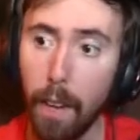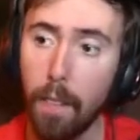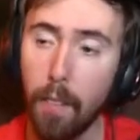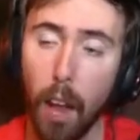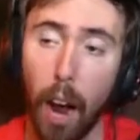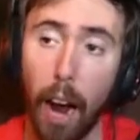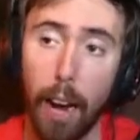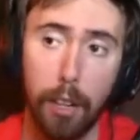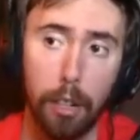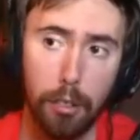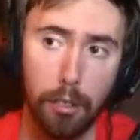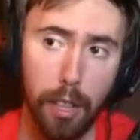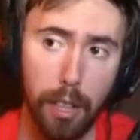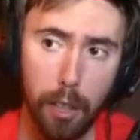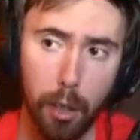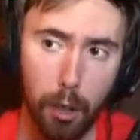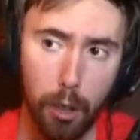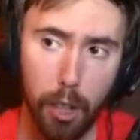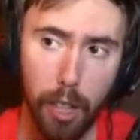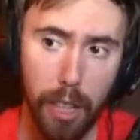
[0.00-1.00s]
I just think
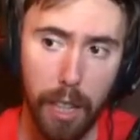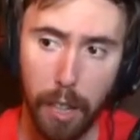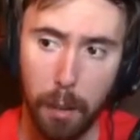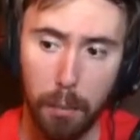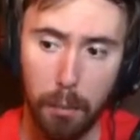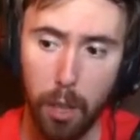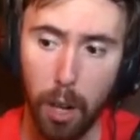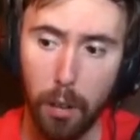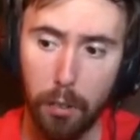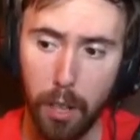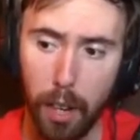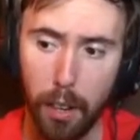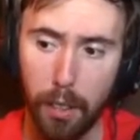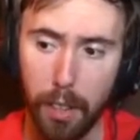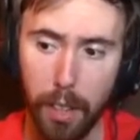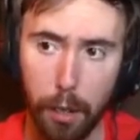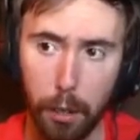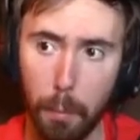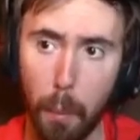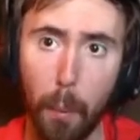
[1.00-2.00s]
they're cheating themselves out of
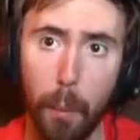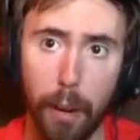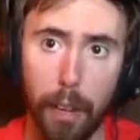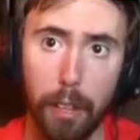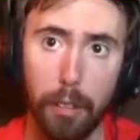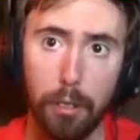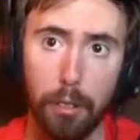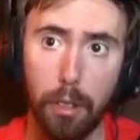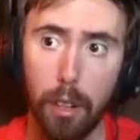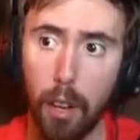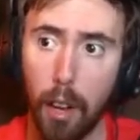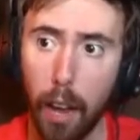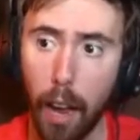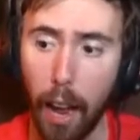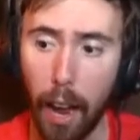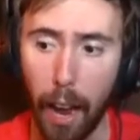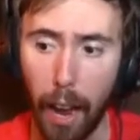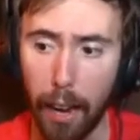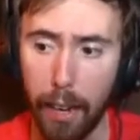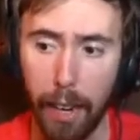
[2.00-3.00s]
the experience.
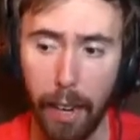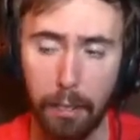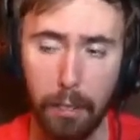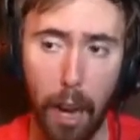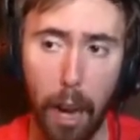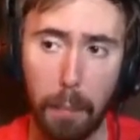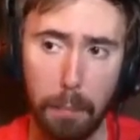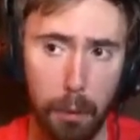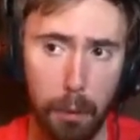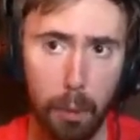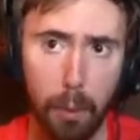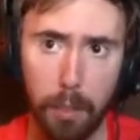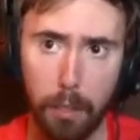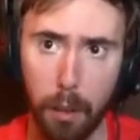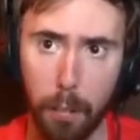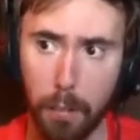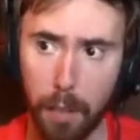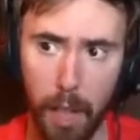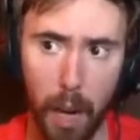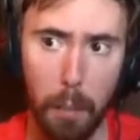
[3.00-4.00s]
And that's absolutely
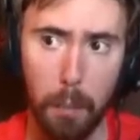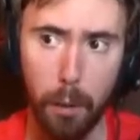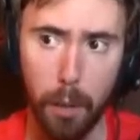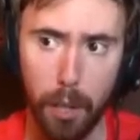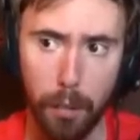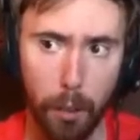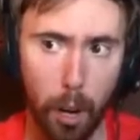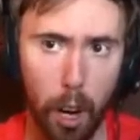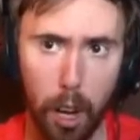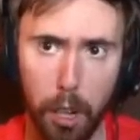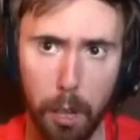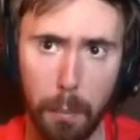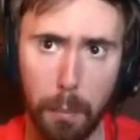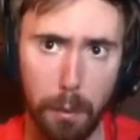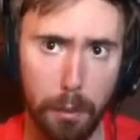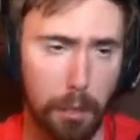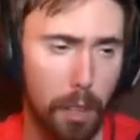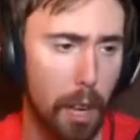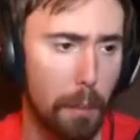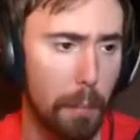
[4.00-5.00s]
something I believe.
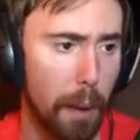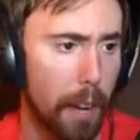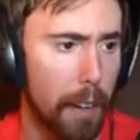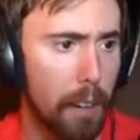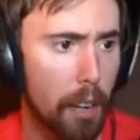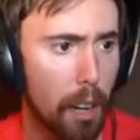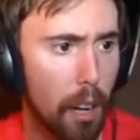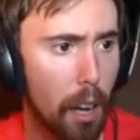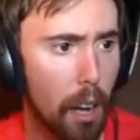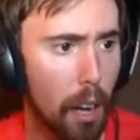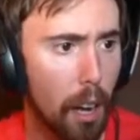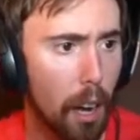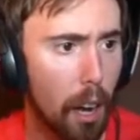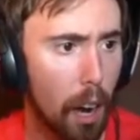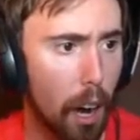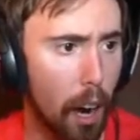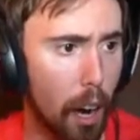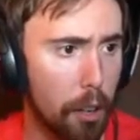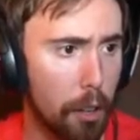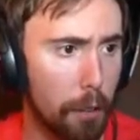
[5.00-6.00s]
100%, man.
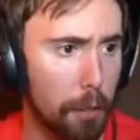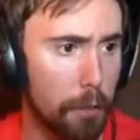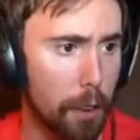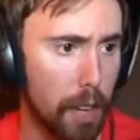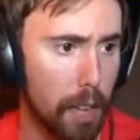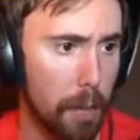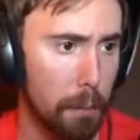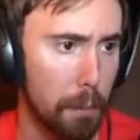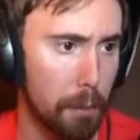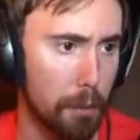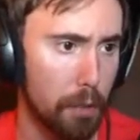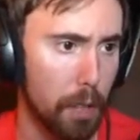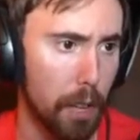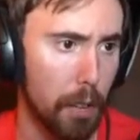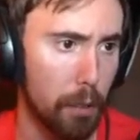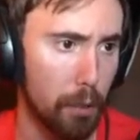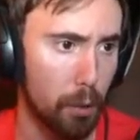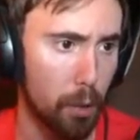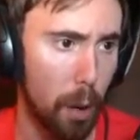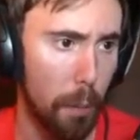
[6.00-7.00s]
100%.
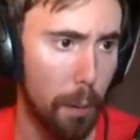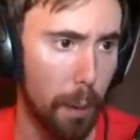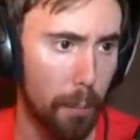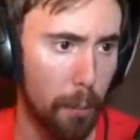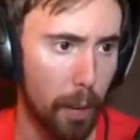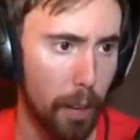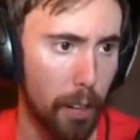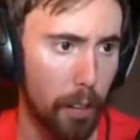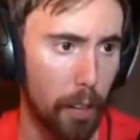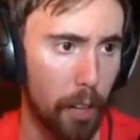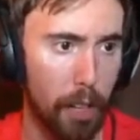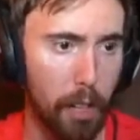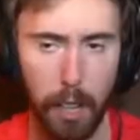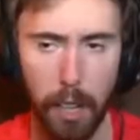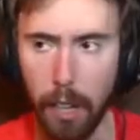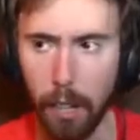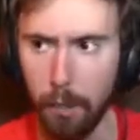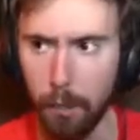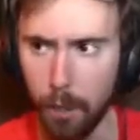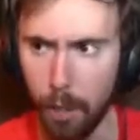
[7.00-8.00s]
There's Quest Helper add-on
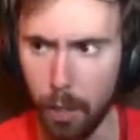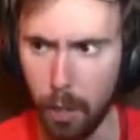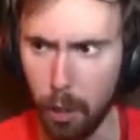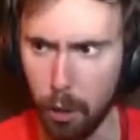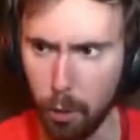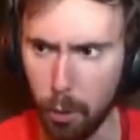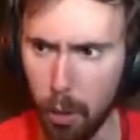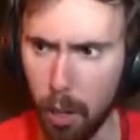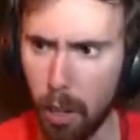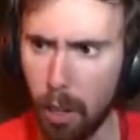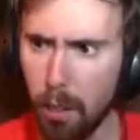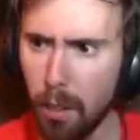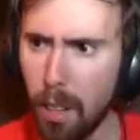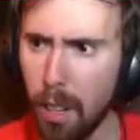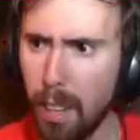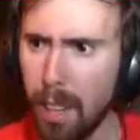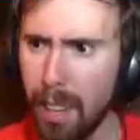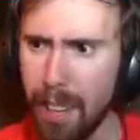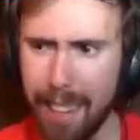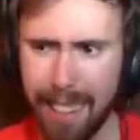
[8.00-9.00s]
in vanilla as well?
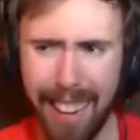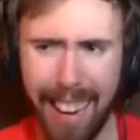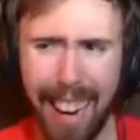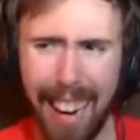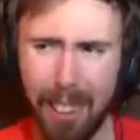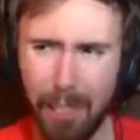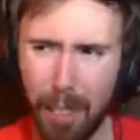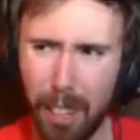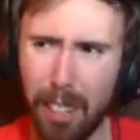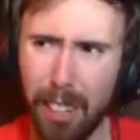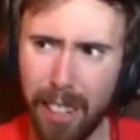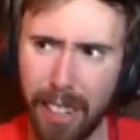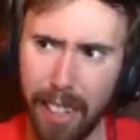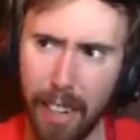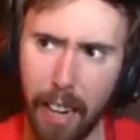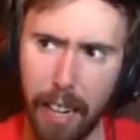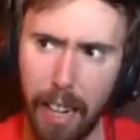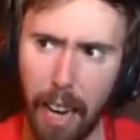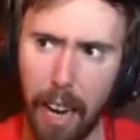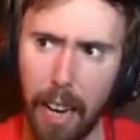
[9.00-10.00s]
Not really.
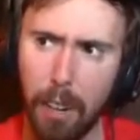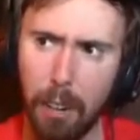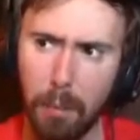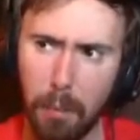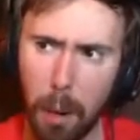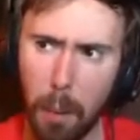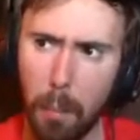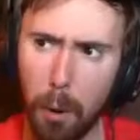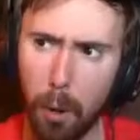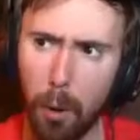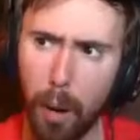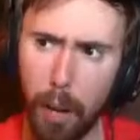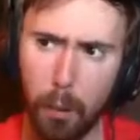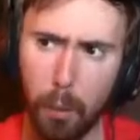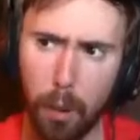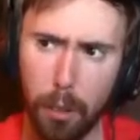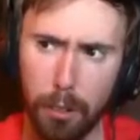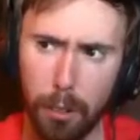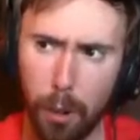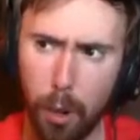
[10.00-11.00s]
Like, I don't remember. Like,
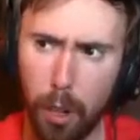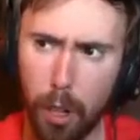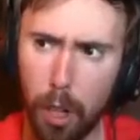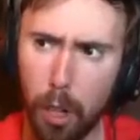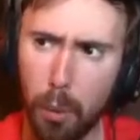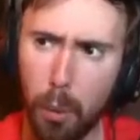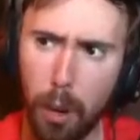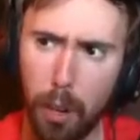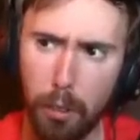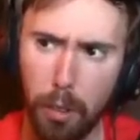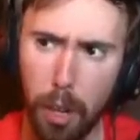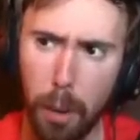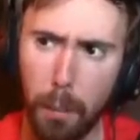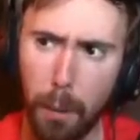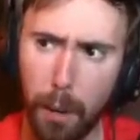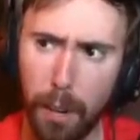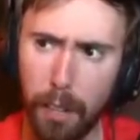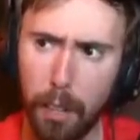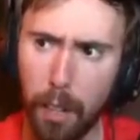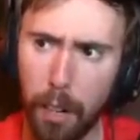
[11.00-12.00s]
was there a good Quest Helper
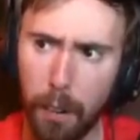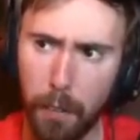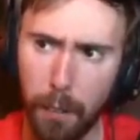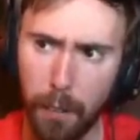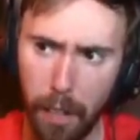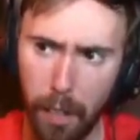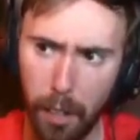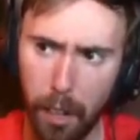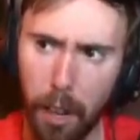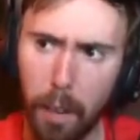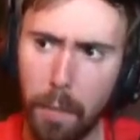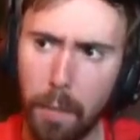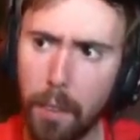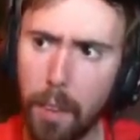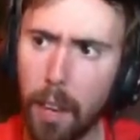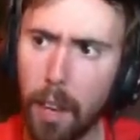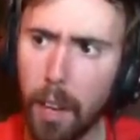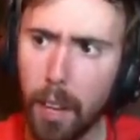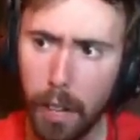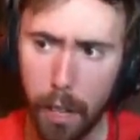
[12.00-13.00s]
add-on in vanilla?
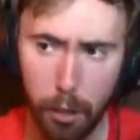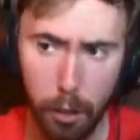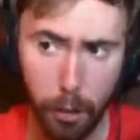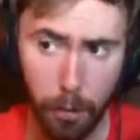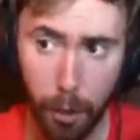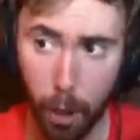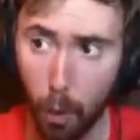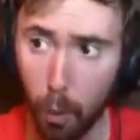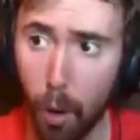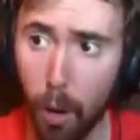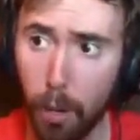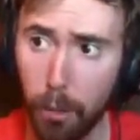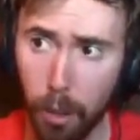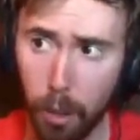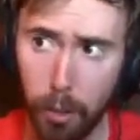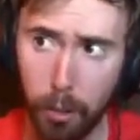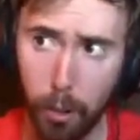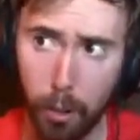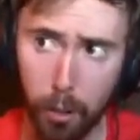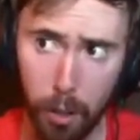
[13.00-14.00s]
Because if there was, I
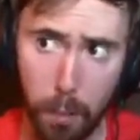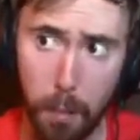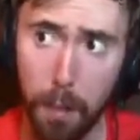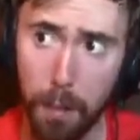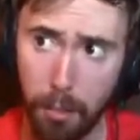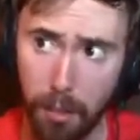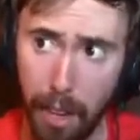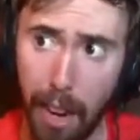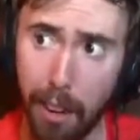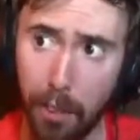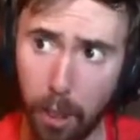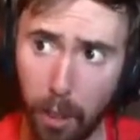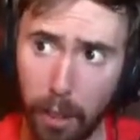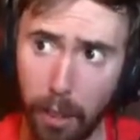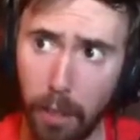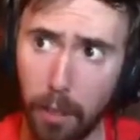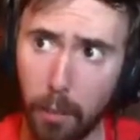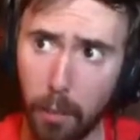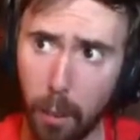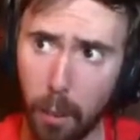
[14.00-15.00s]
certainly missed out on
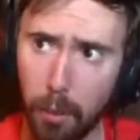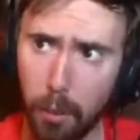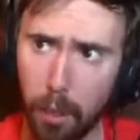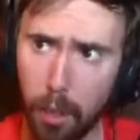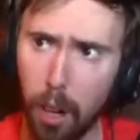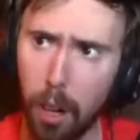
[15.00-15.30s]
it. What was it called?